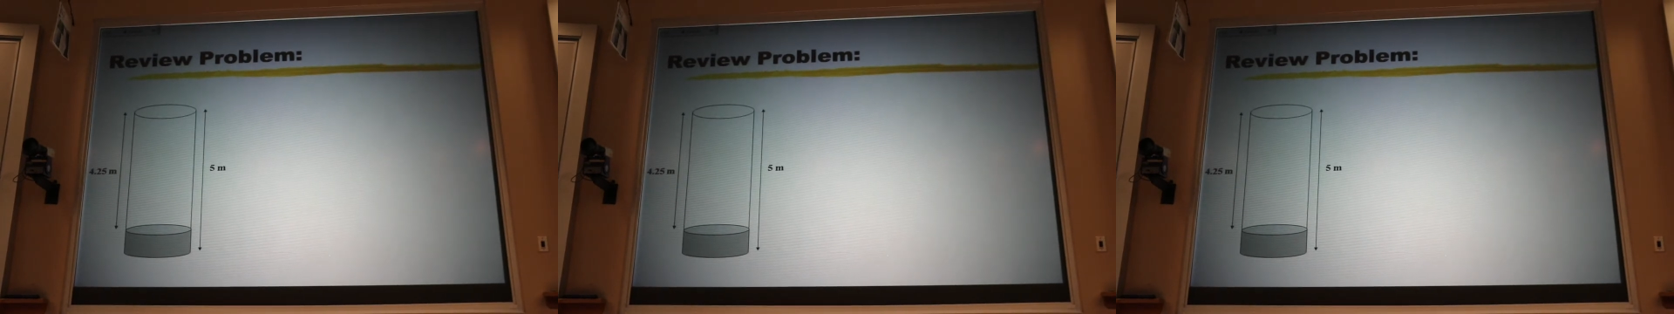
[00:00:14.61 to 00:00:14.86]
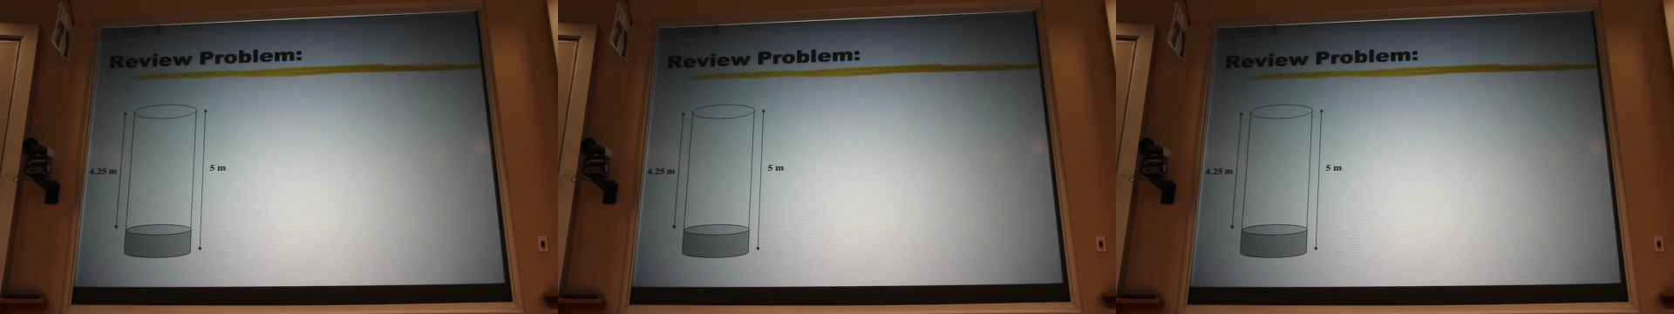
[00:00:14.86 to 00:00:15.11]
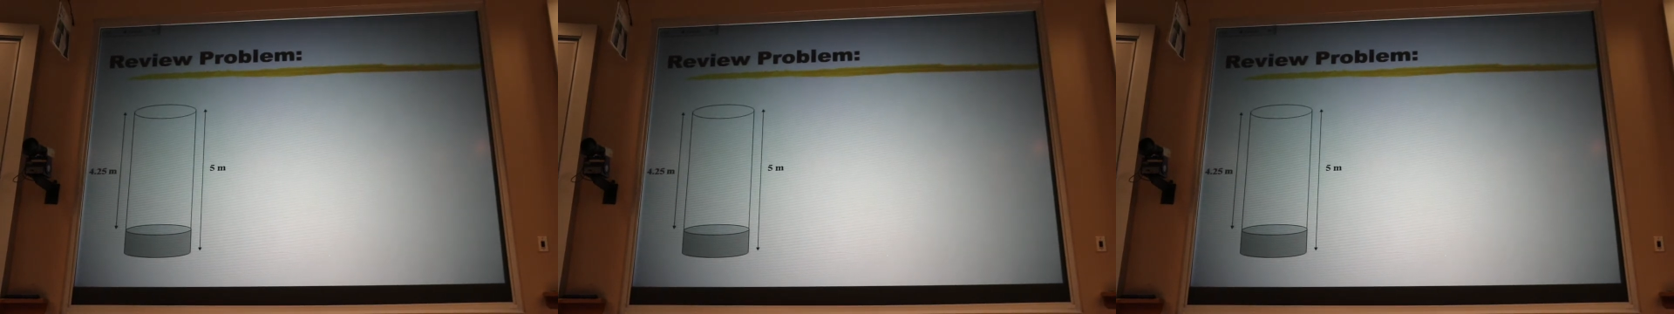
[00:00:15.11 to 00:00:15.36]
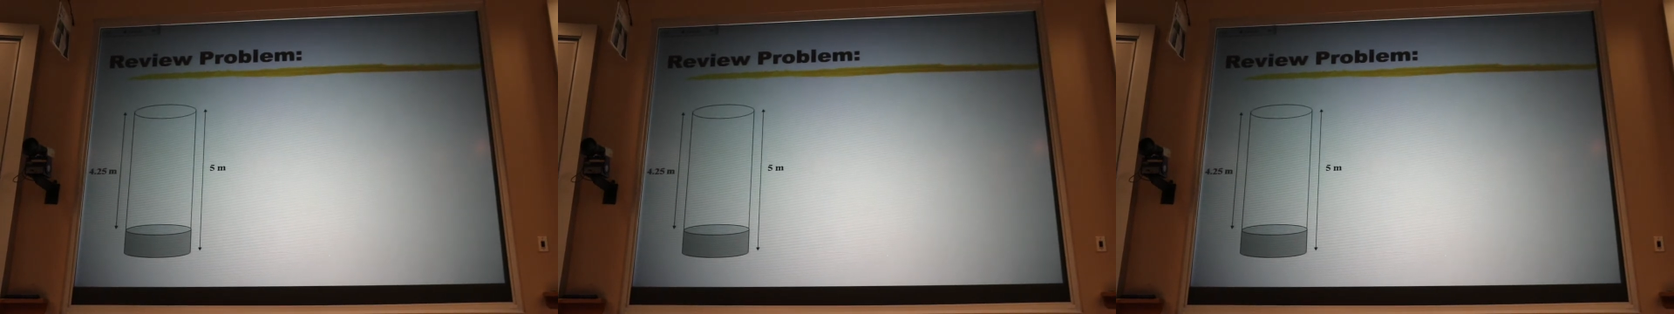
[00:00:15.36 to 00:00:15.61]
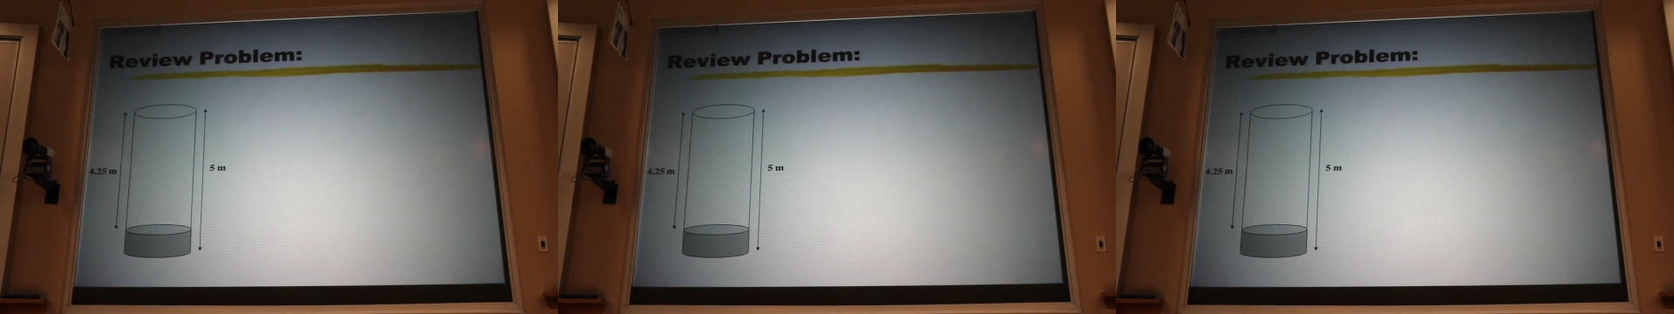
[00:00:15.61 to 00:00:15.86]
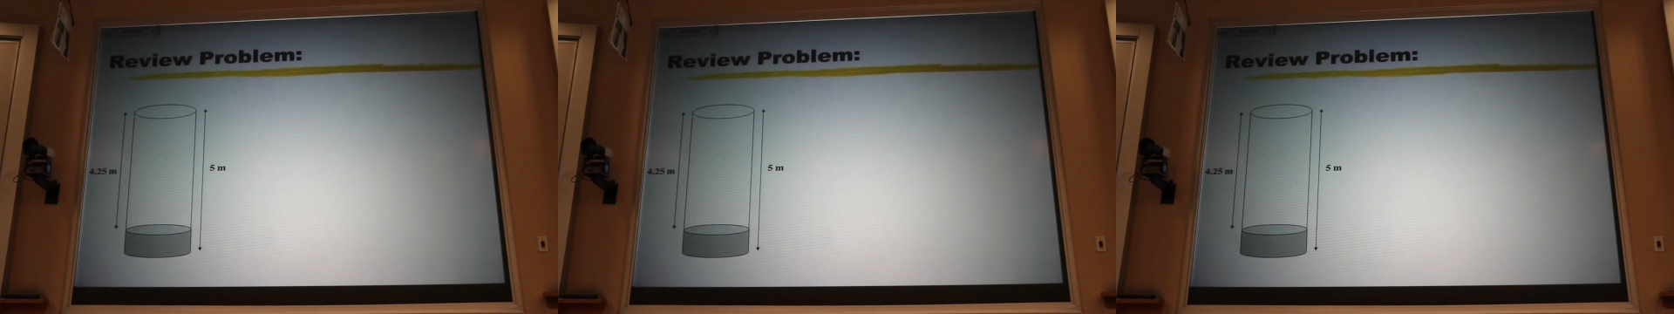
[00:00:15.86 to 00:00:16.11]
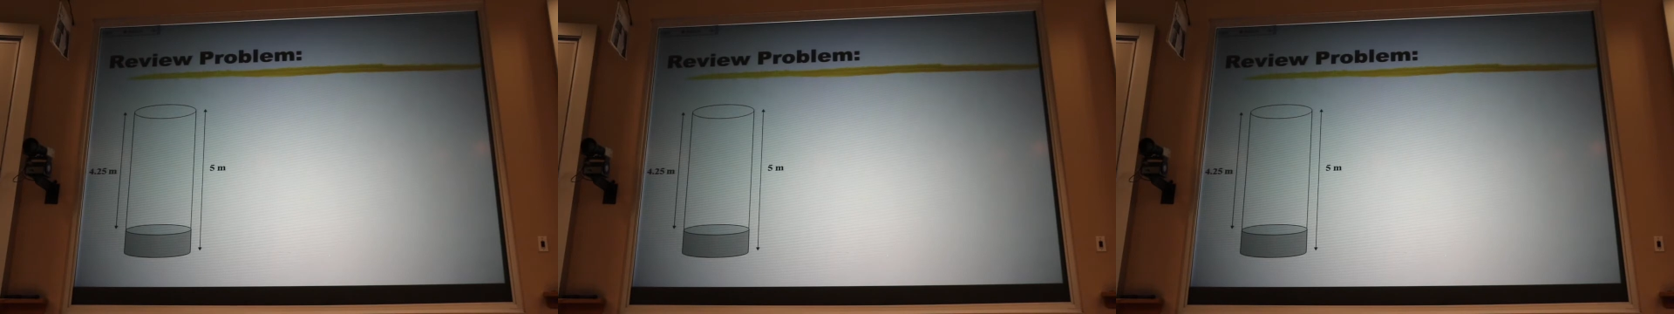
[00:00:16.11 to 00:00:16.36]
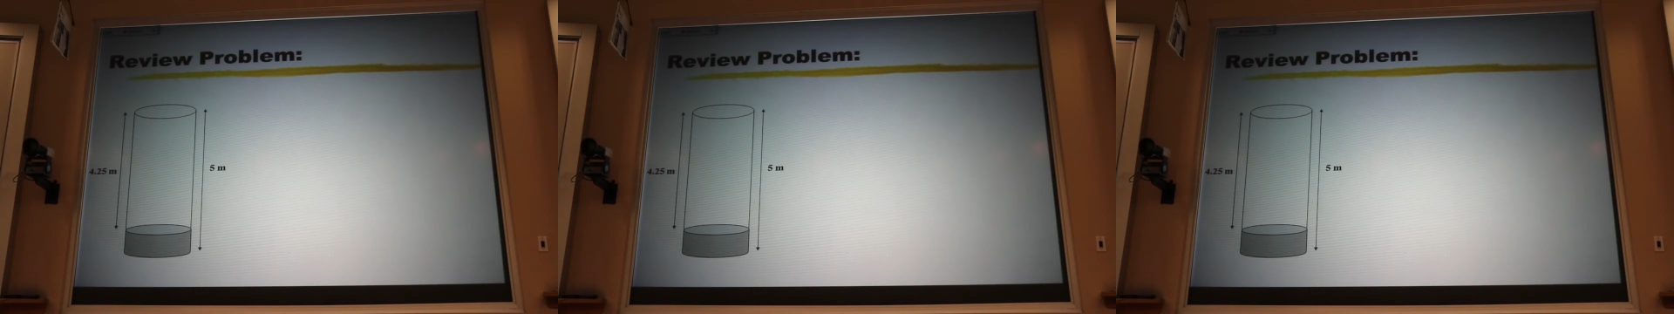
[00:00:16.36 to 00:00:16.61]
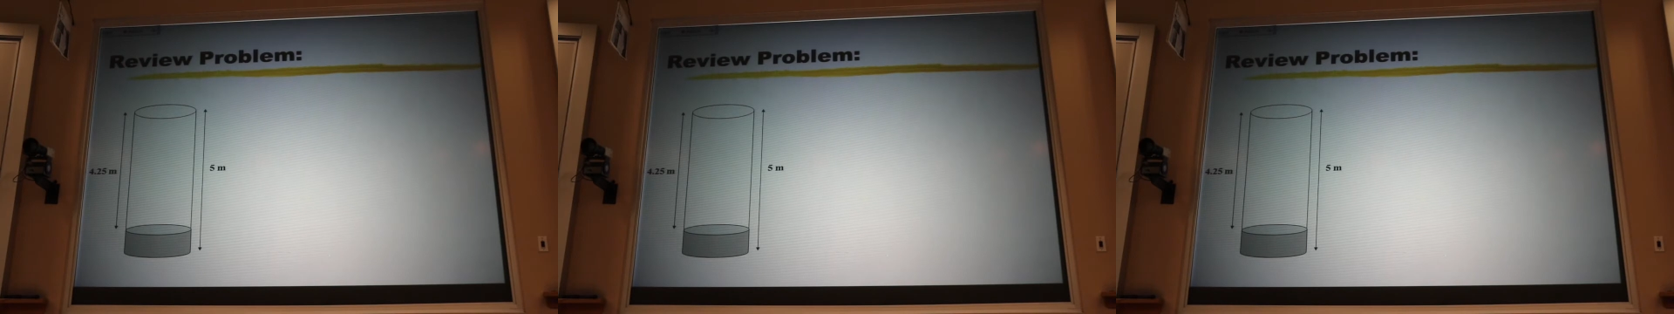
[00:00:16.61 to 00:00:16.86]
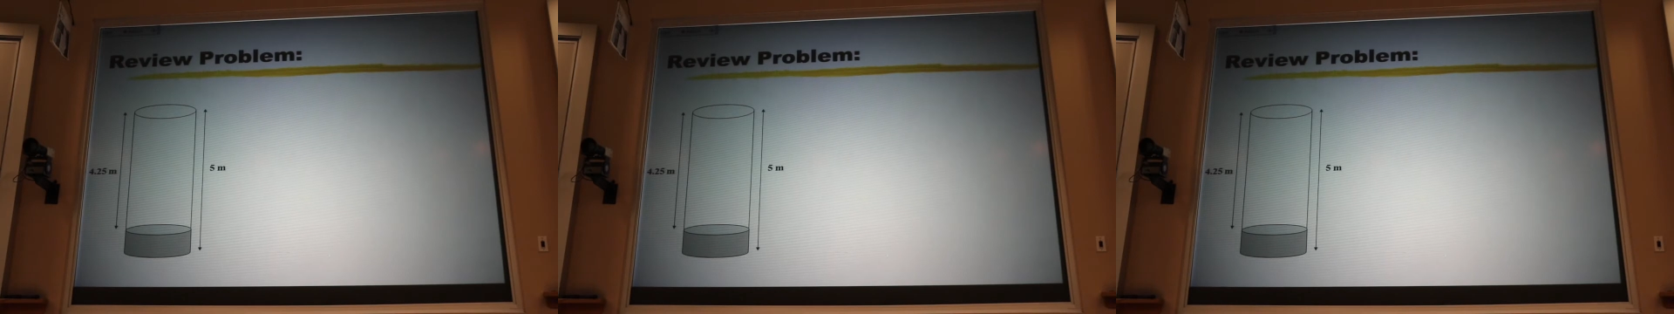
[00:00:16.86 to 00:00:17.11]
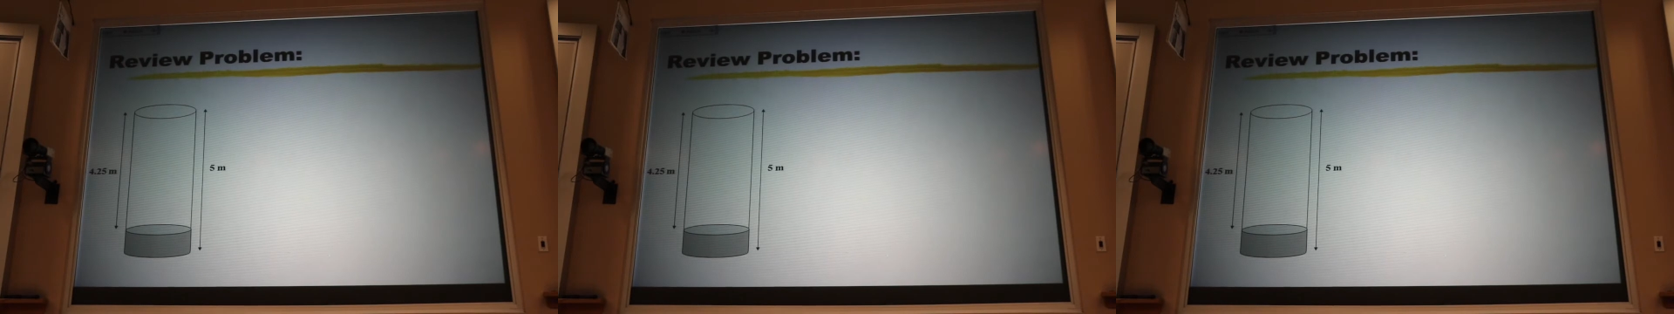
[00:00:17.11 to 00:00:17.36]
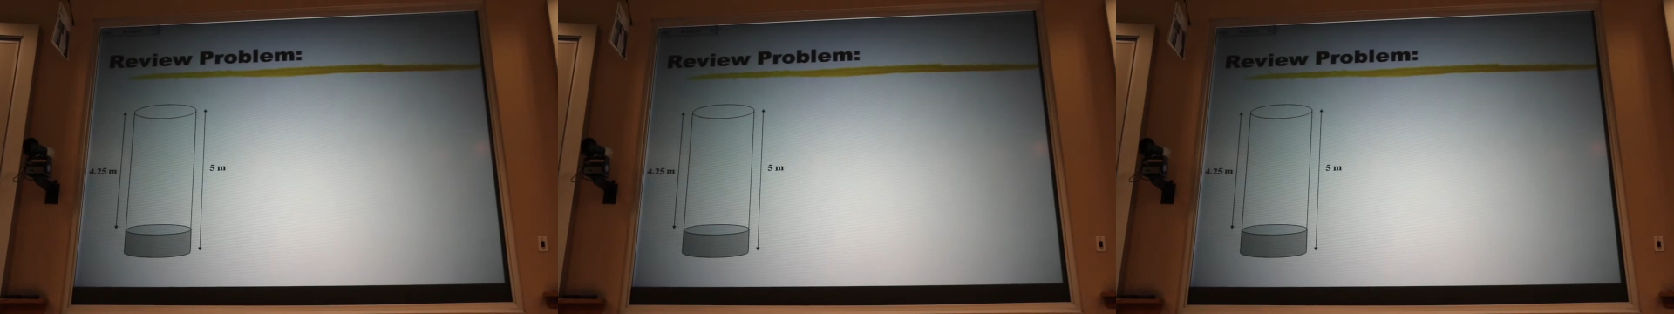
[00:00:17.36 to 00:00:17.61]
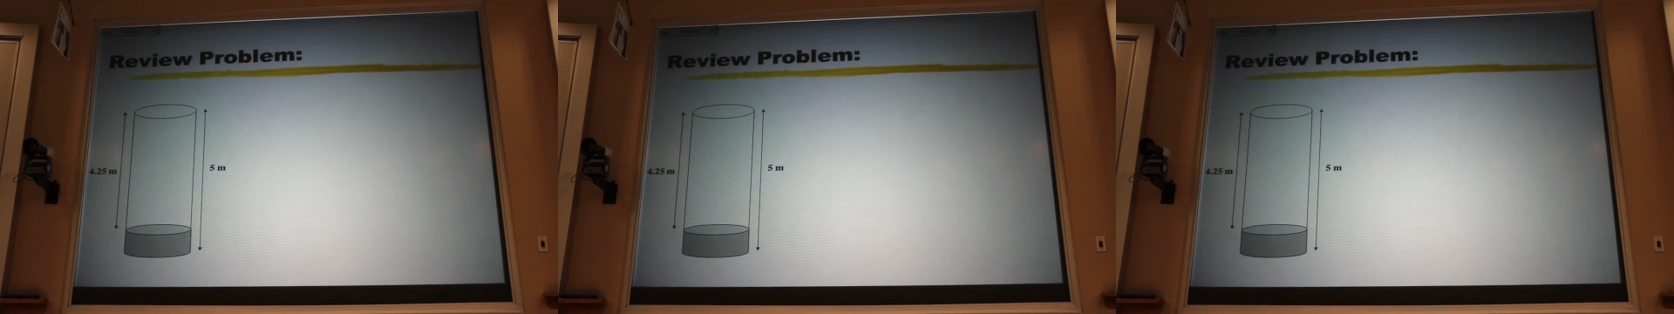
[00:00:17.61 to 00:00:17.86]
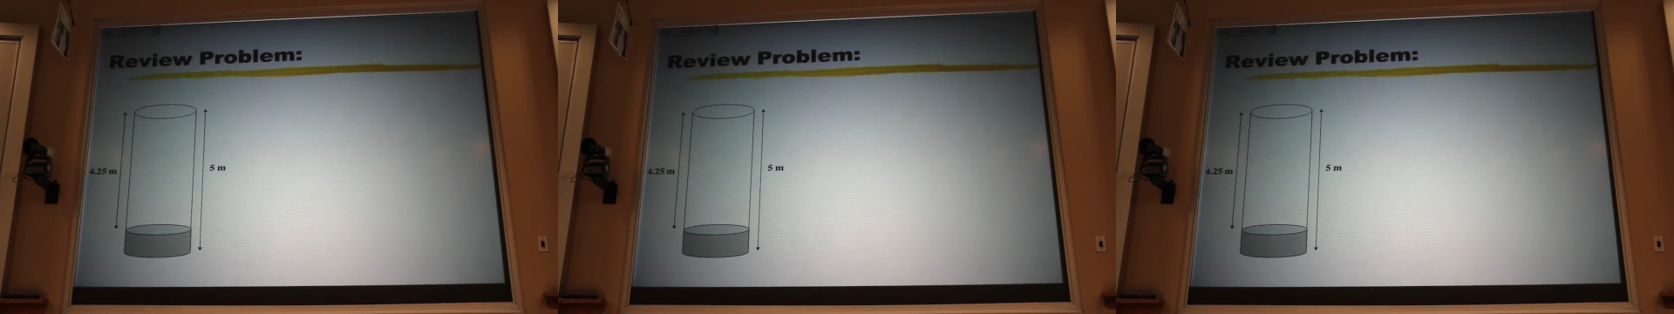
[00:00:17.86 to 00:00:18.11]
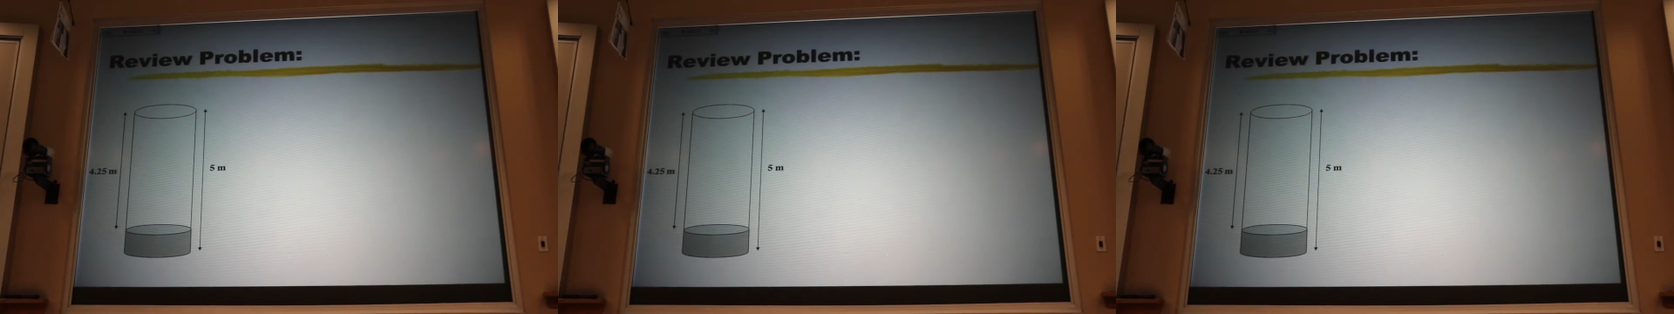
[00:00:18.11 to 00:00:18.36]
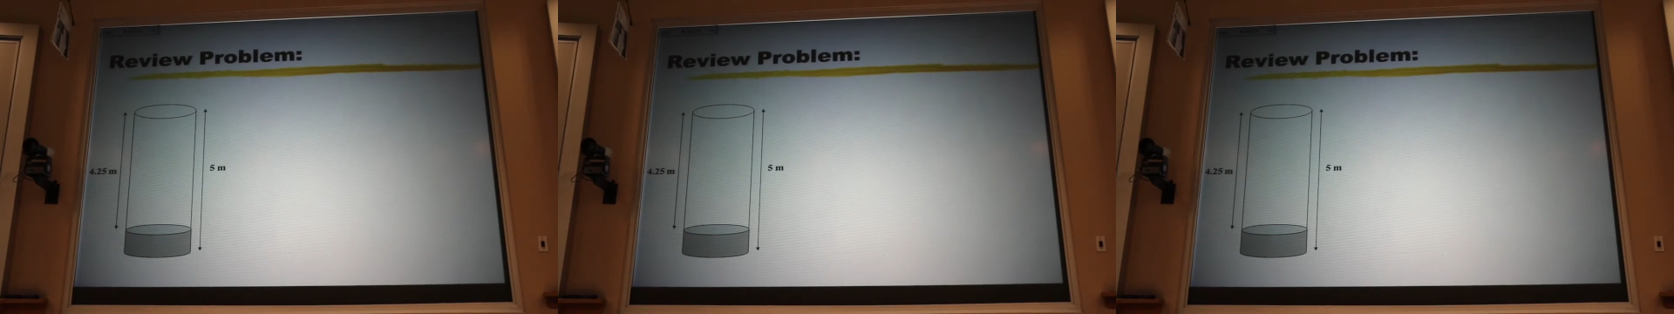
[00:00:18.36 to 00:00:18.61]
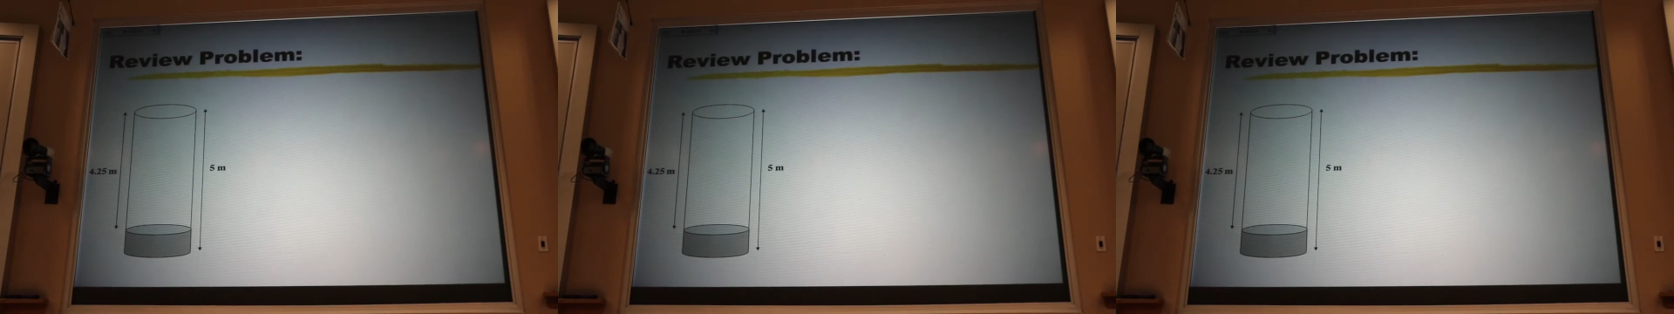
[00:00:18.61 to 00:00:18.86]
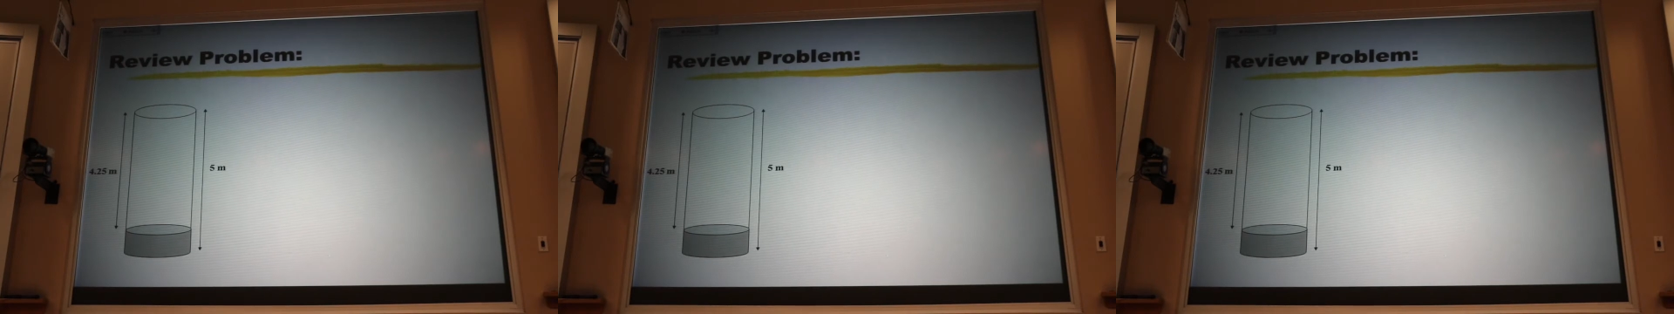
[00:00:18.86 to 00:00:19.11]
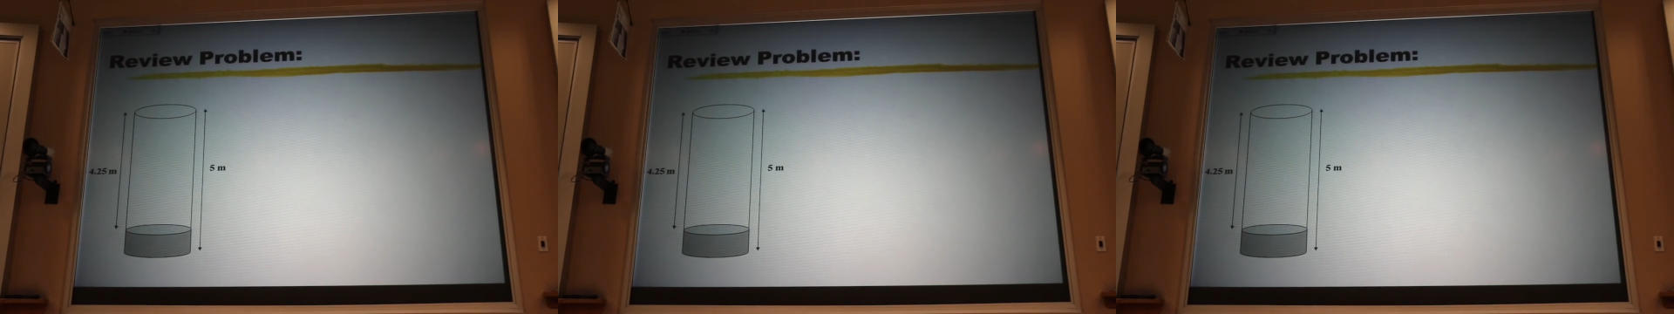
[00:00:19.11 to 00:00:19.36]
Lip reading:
No face is visible, so there are no lips to read.